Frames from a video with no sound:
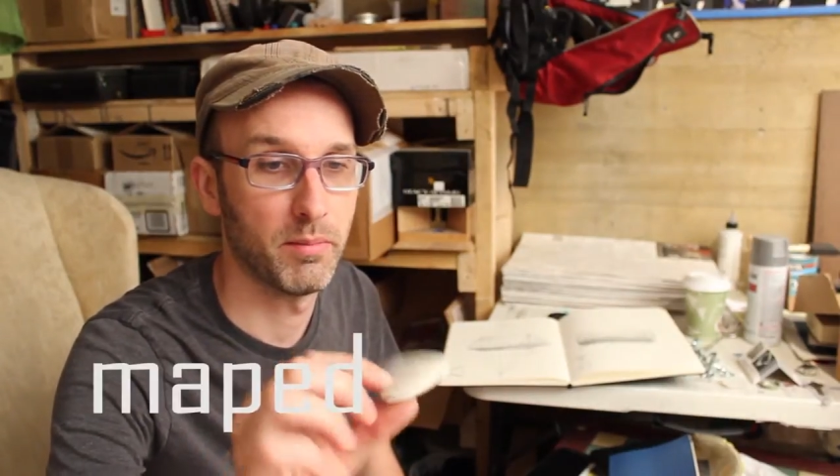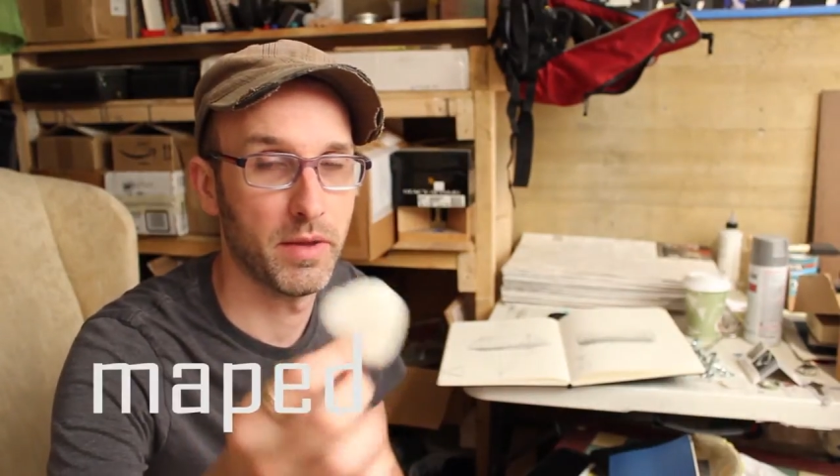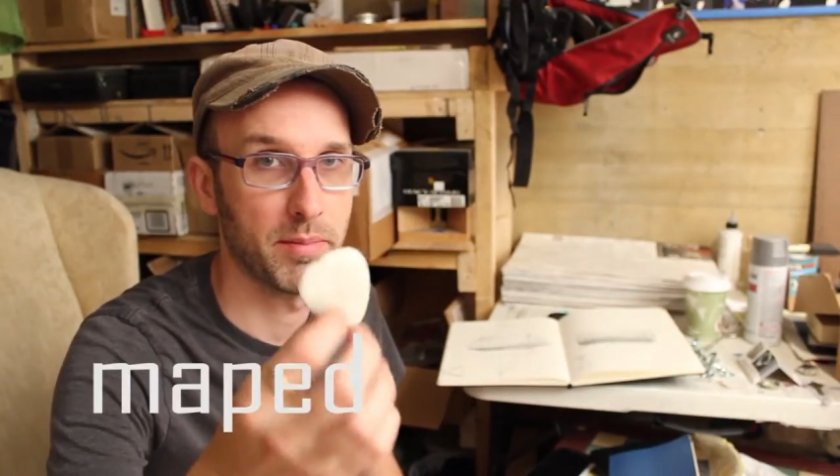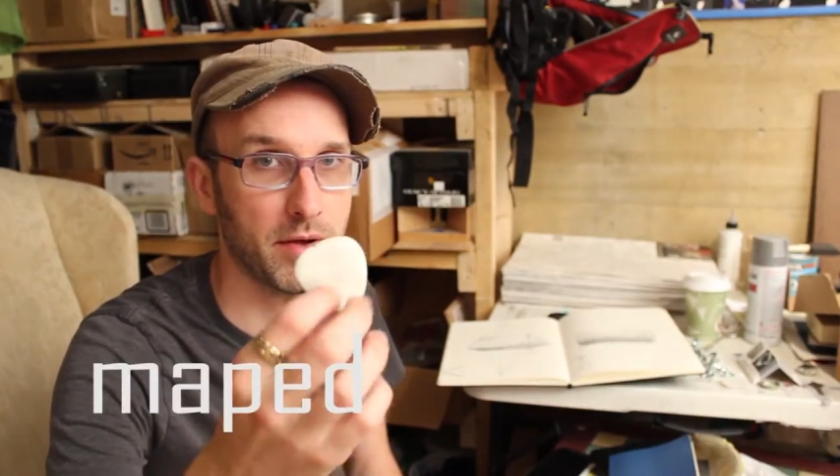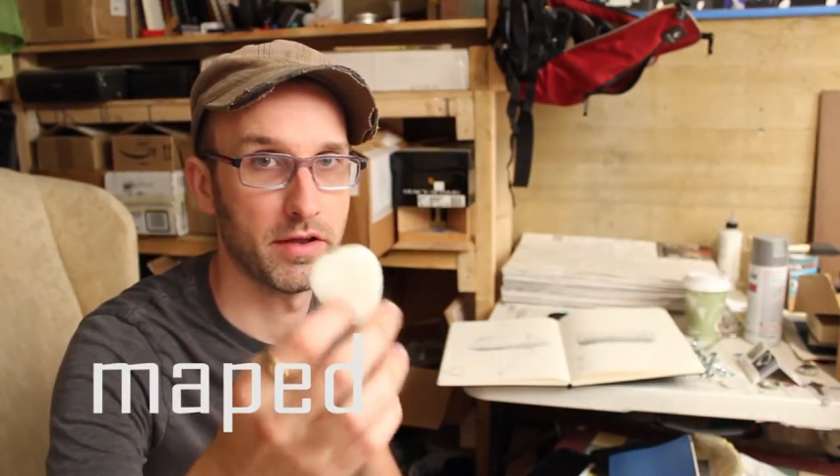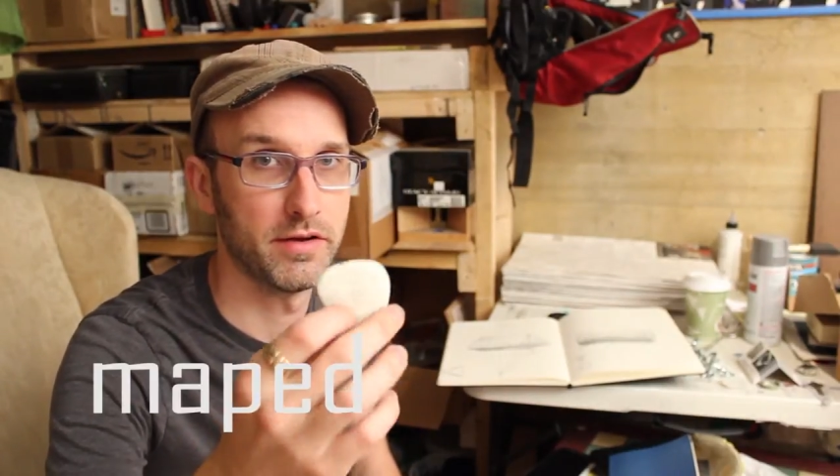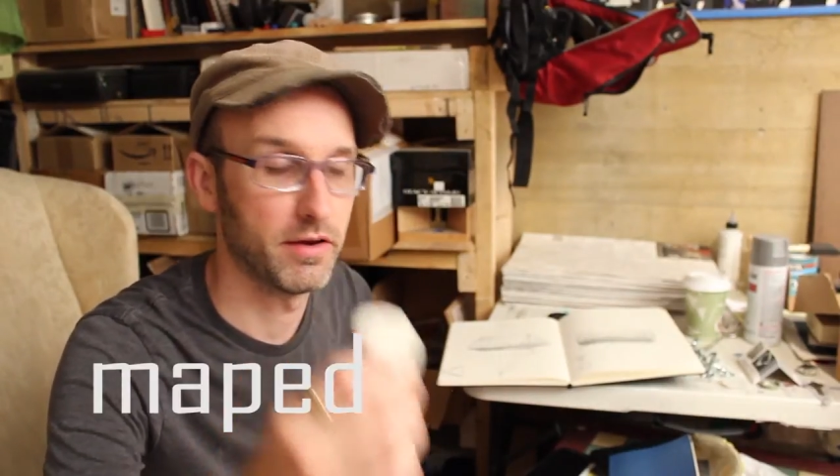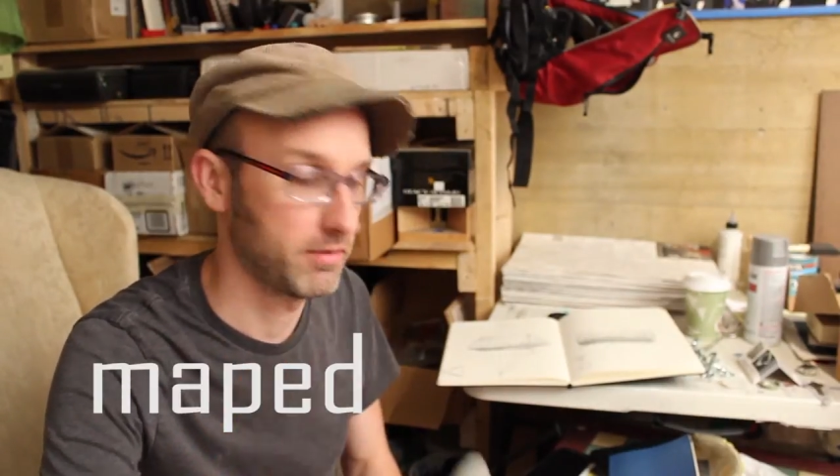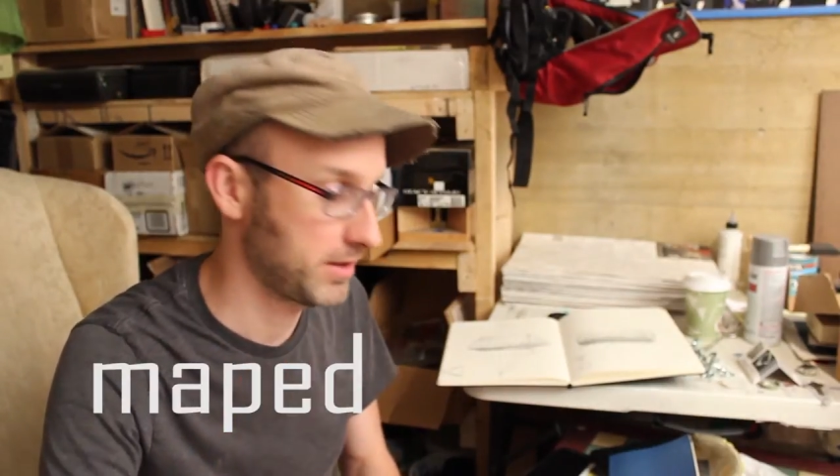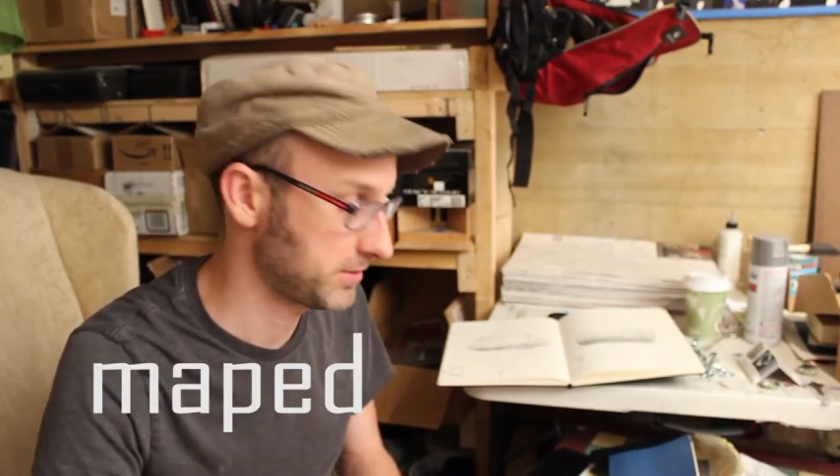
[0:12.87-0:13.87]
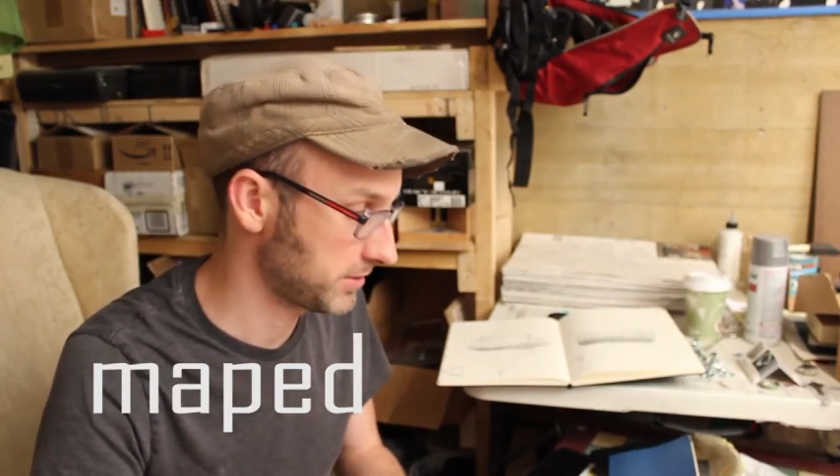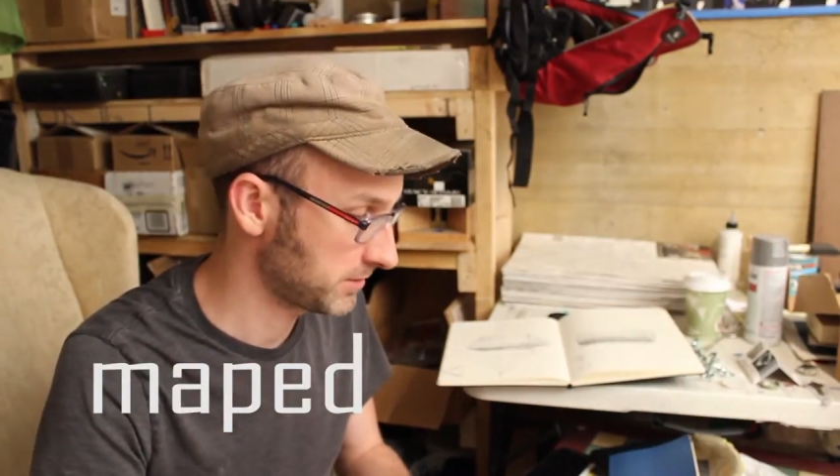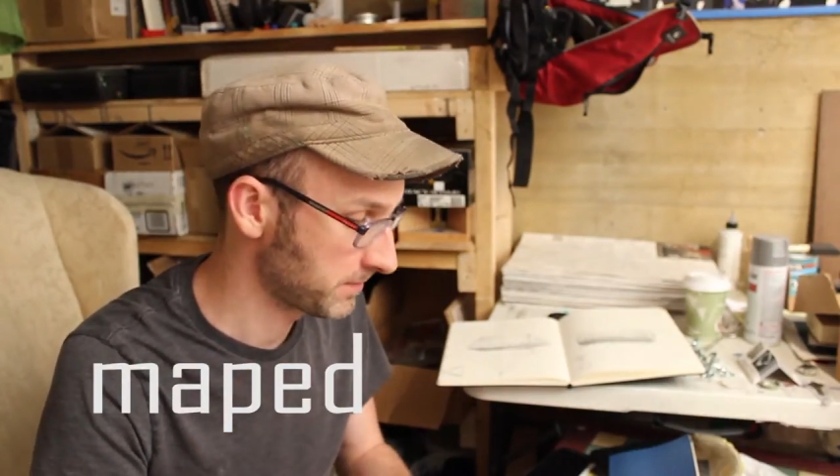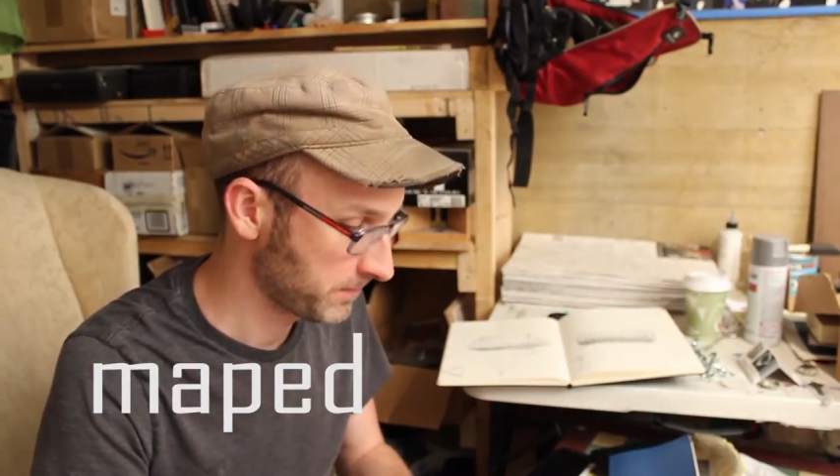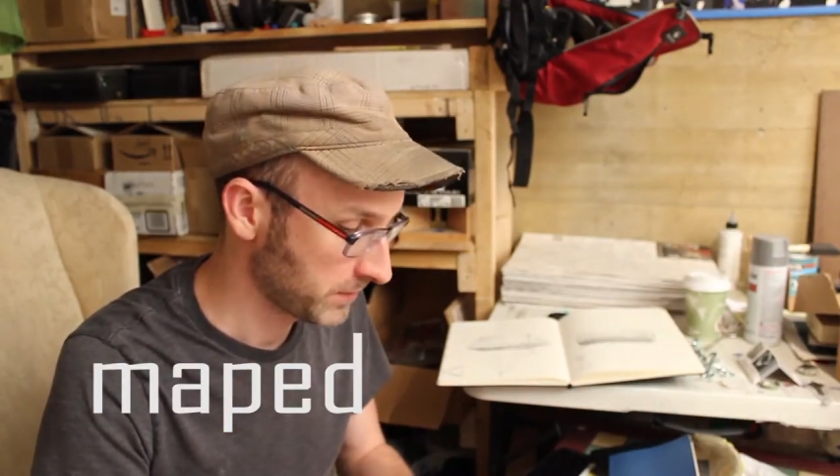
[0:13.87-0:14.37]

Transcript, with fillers: Maped erasers.